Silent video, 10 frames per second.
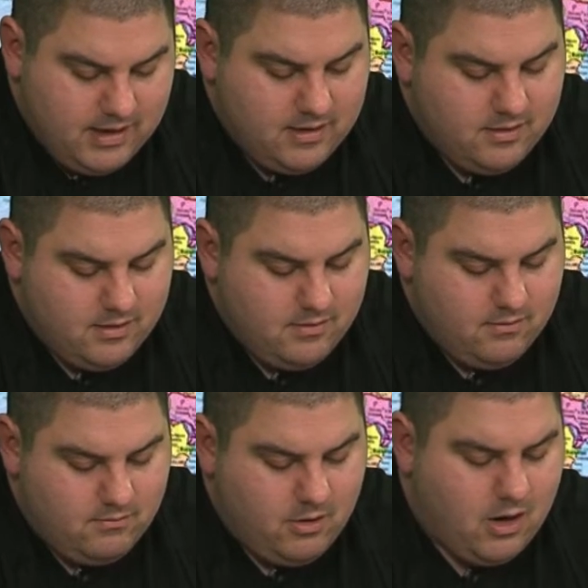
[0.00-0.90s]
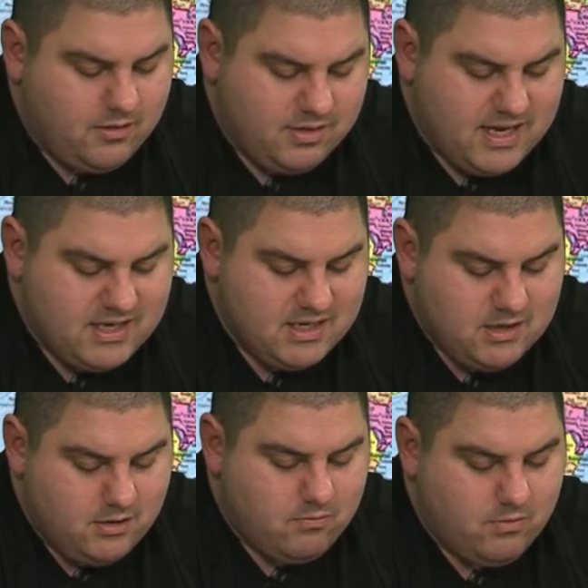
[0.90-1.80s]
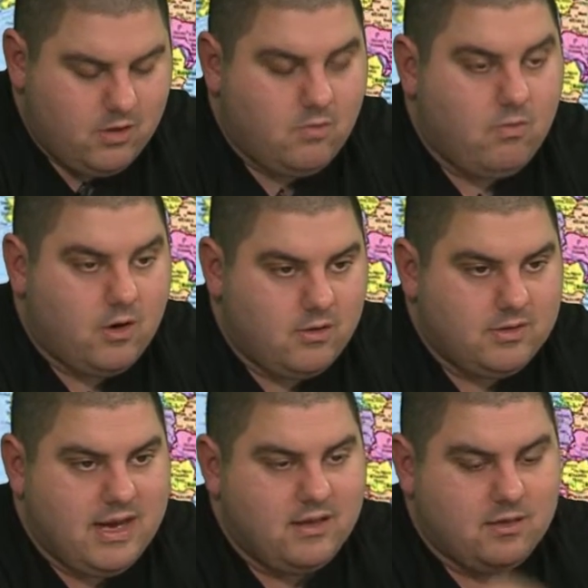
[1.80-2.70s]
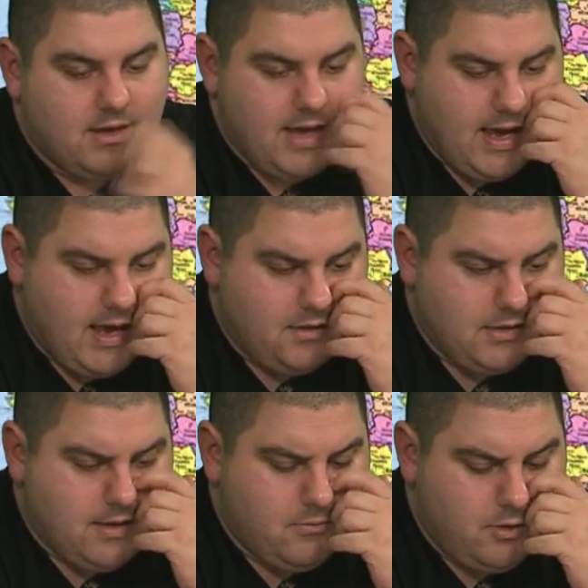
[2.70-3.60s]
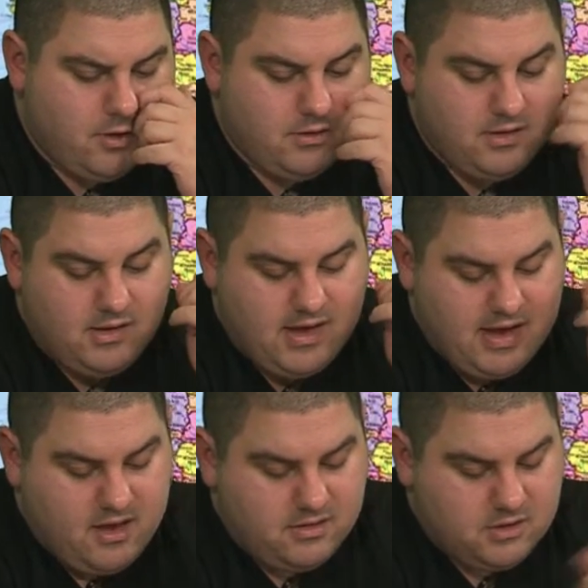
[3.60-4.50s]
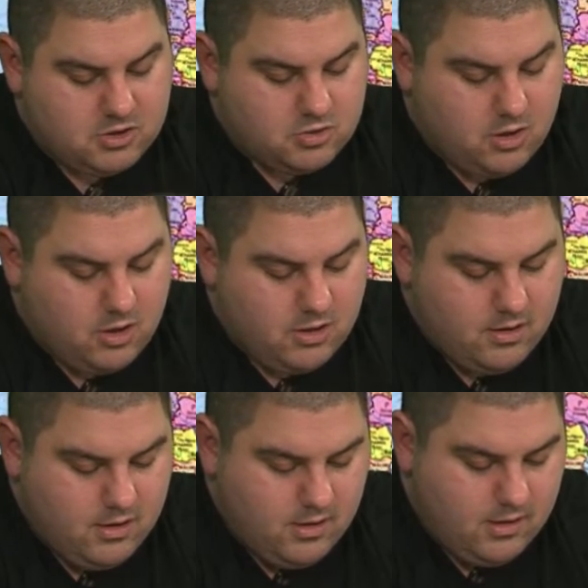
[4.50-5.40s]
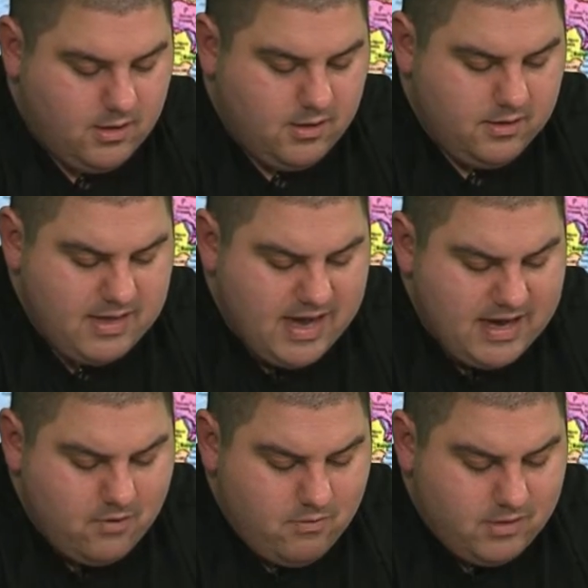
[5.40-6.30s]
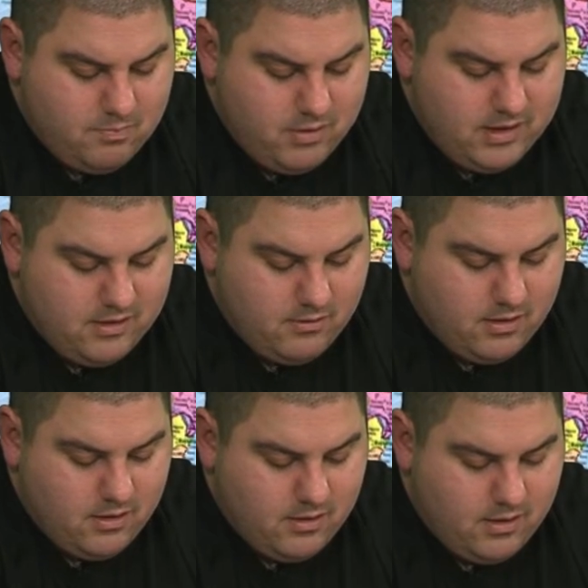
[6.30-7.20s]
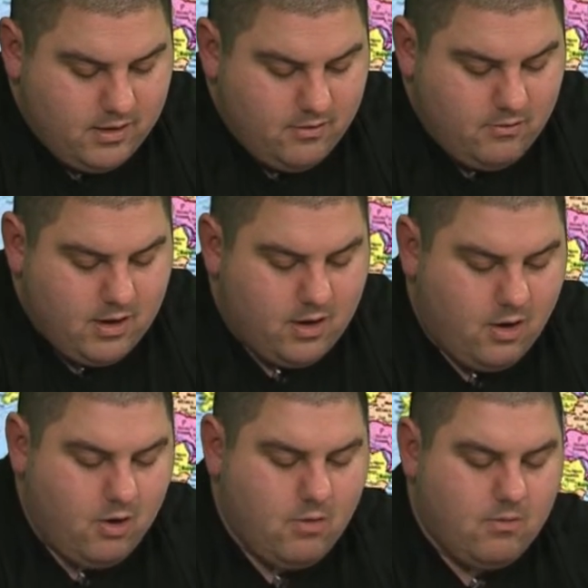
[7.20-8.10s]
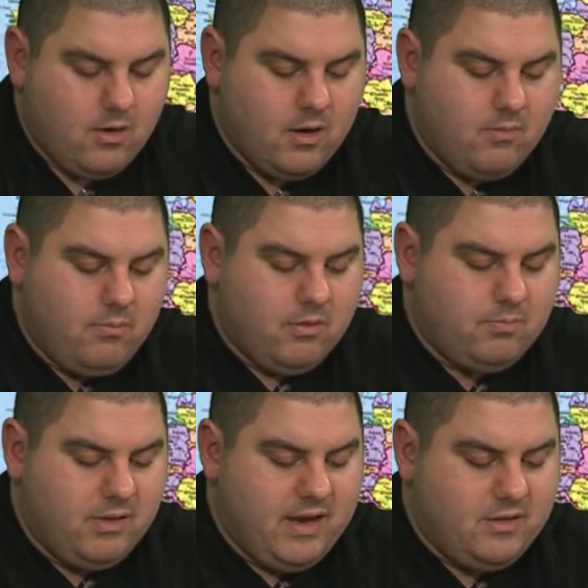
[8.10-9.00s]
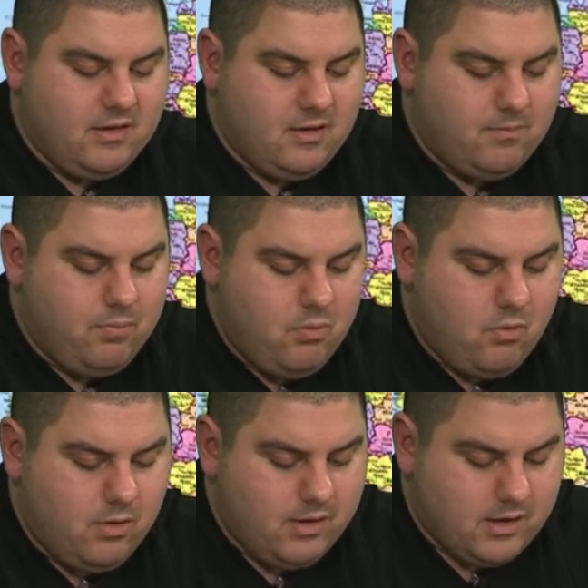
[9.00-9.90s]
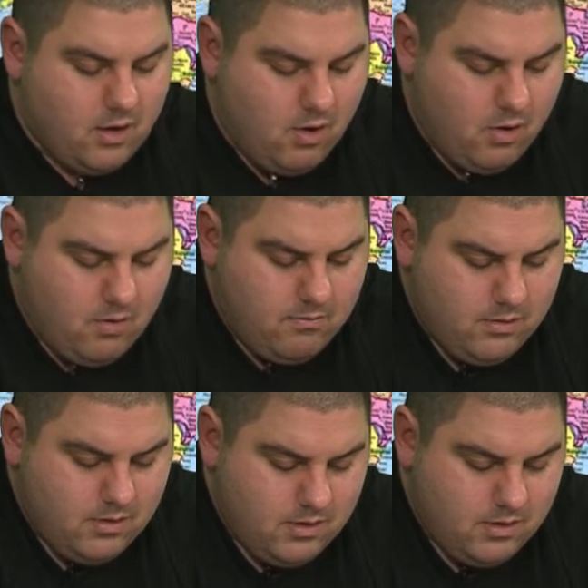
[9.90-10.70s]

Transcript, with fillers: in we're all sent into the real world thanks to Chaos Emeralds and Chaos Control. Sonic was put into a a home or was placed in a pool in a home